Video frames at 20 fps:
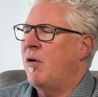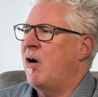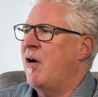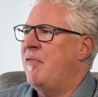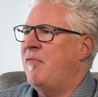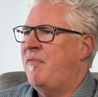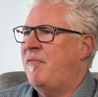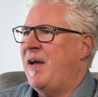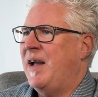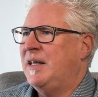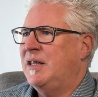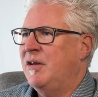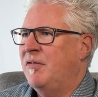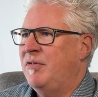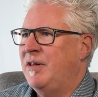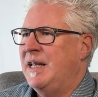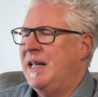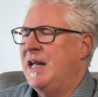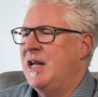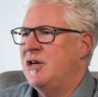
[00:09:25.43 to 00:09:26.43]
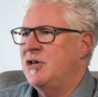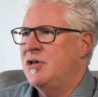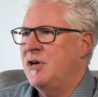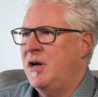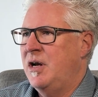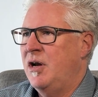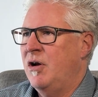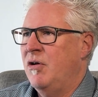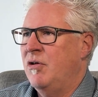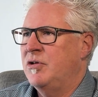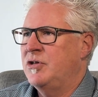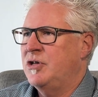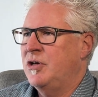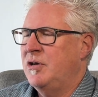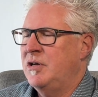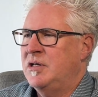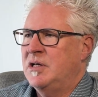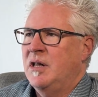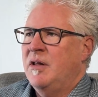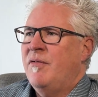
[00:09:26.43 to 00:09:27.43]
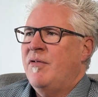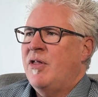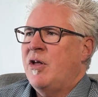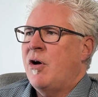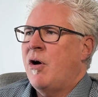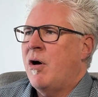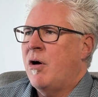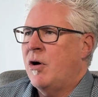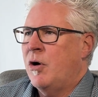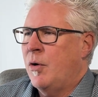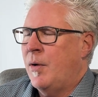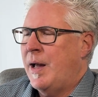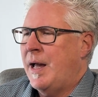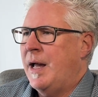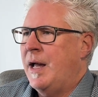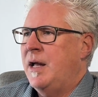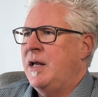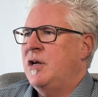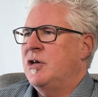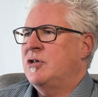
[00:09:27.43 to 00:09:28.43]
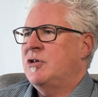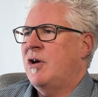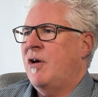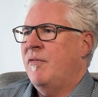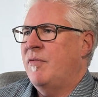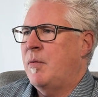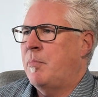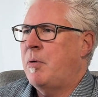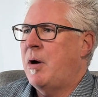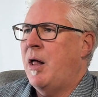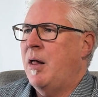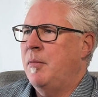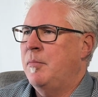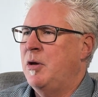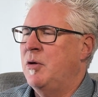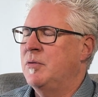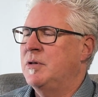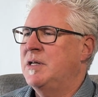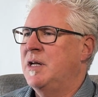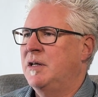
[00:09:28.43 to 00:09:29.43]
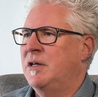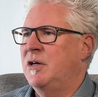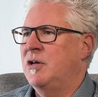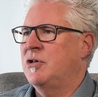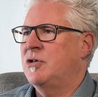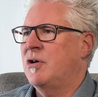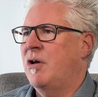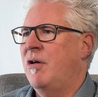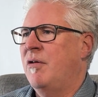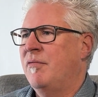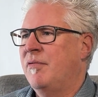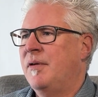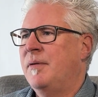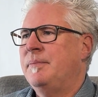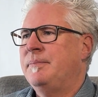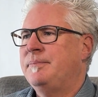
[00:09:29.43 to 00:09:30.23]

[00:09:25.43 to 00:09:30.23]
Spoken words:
effectively engineered so you deliver the ROI, you solve the problem you intended to solve.